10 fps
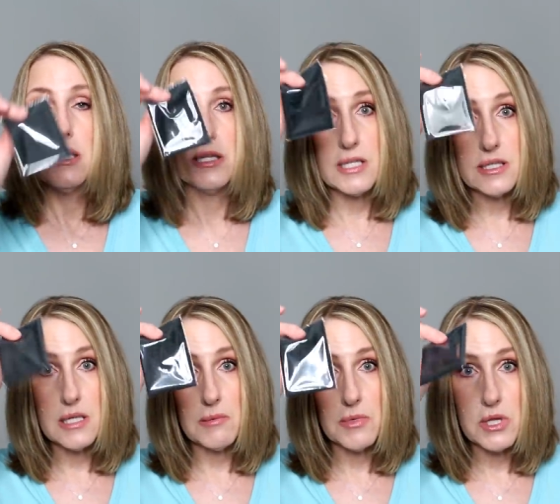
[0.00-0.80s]
It
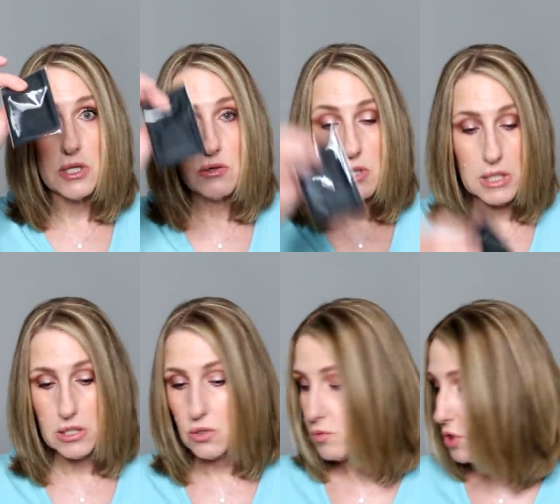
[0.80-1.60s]
does come with a little
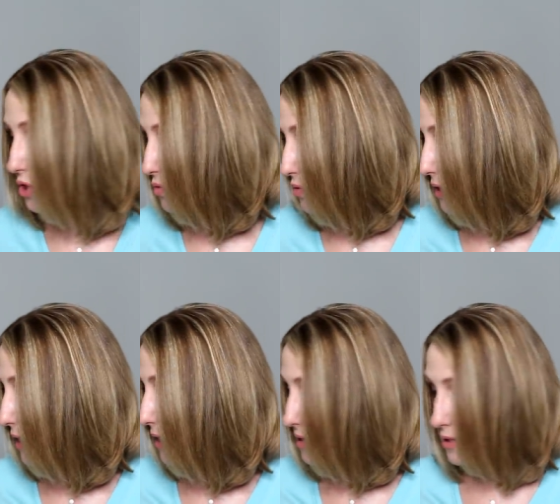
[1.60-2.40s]
cleaner, which is really
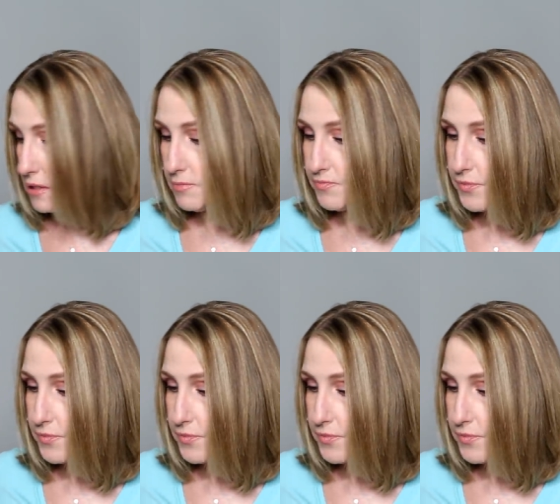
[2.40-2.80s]
nice